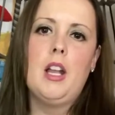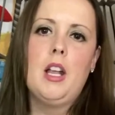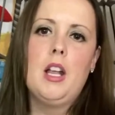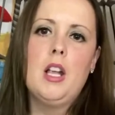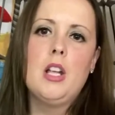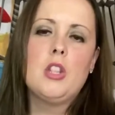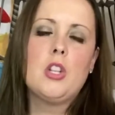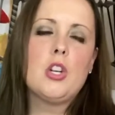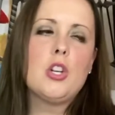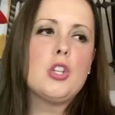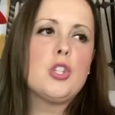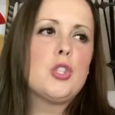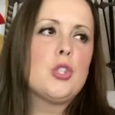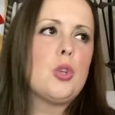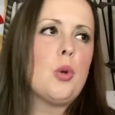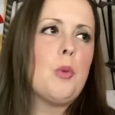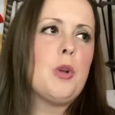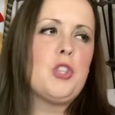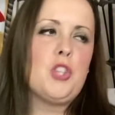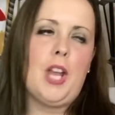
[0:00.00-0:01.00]
There is so
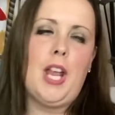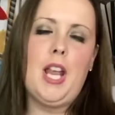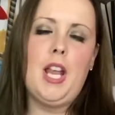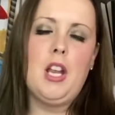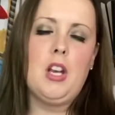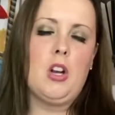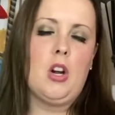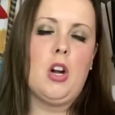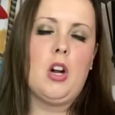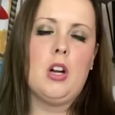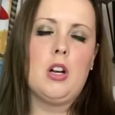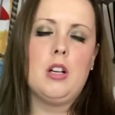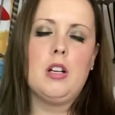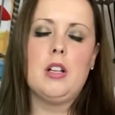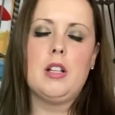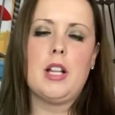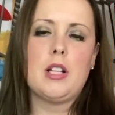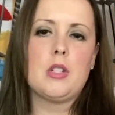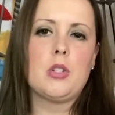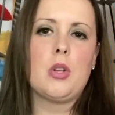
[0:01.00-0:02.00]
much hate and hurt
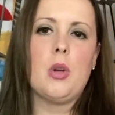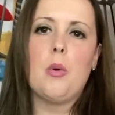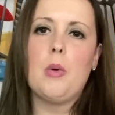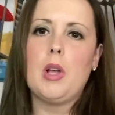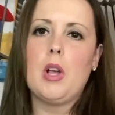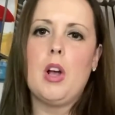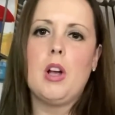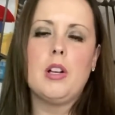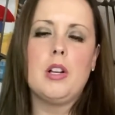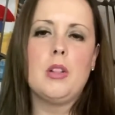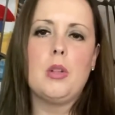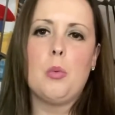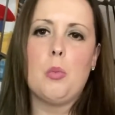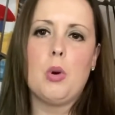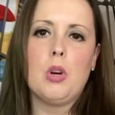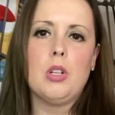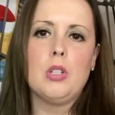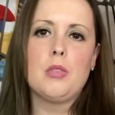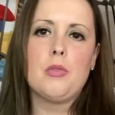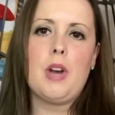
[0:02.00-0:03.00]
that's going on in the
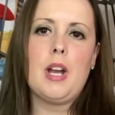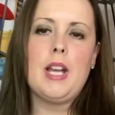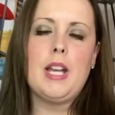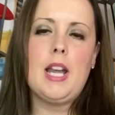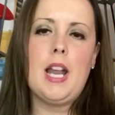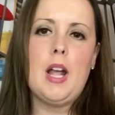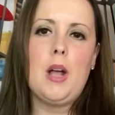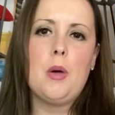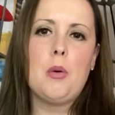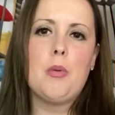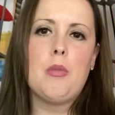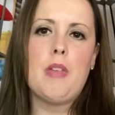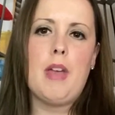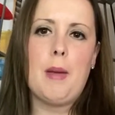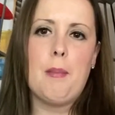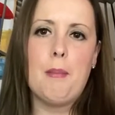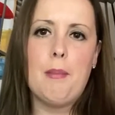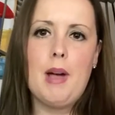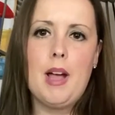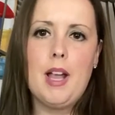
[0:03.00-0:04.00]
world right now
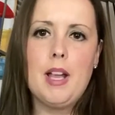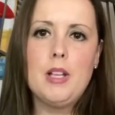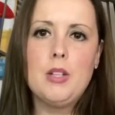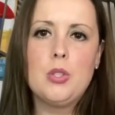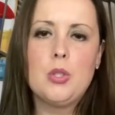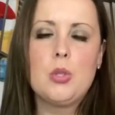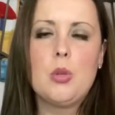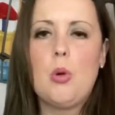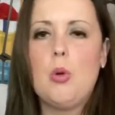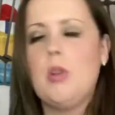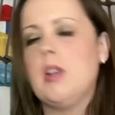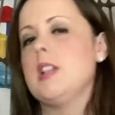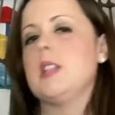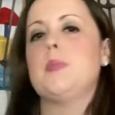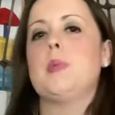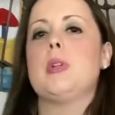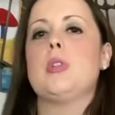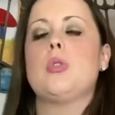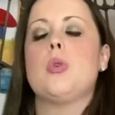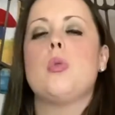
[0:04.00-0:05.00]
that my soul has
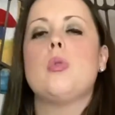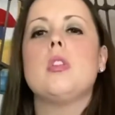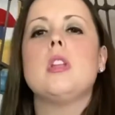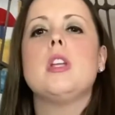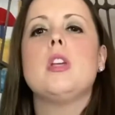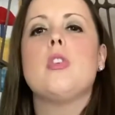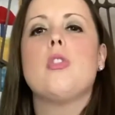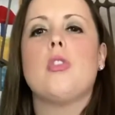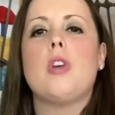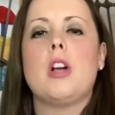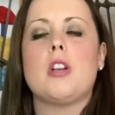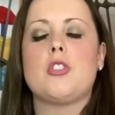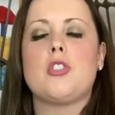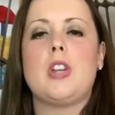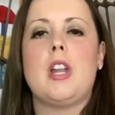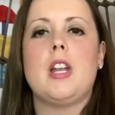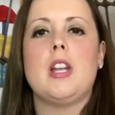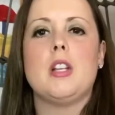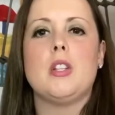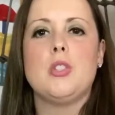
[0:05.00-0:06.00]
been totally crushed
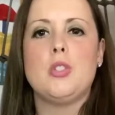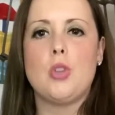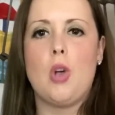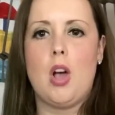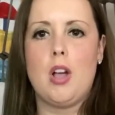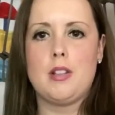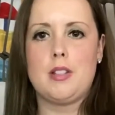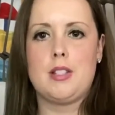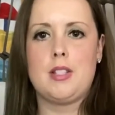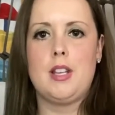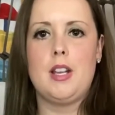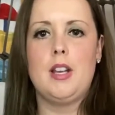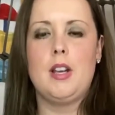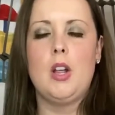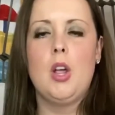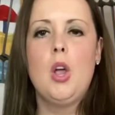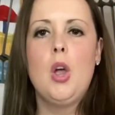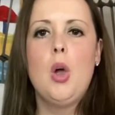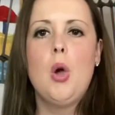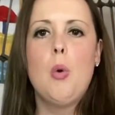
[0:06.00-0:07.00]
and exhausted
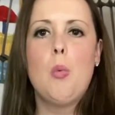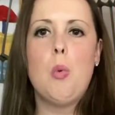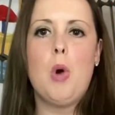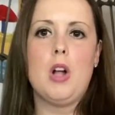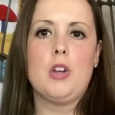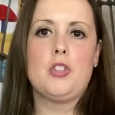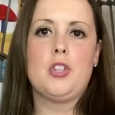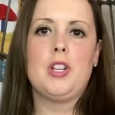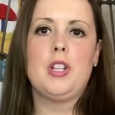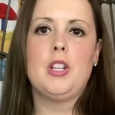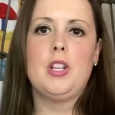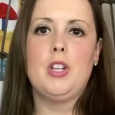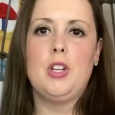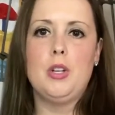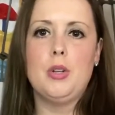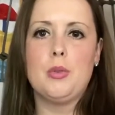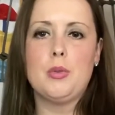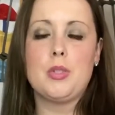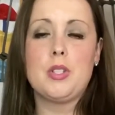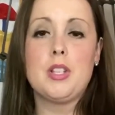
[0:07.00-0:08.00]
watching the
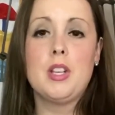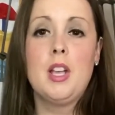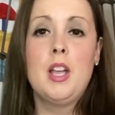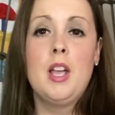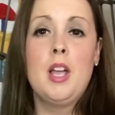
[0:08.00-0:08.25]
news.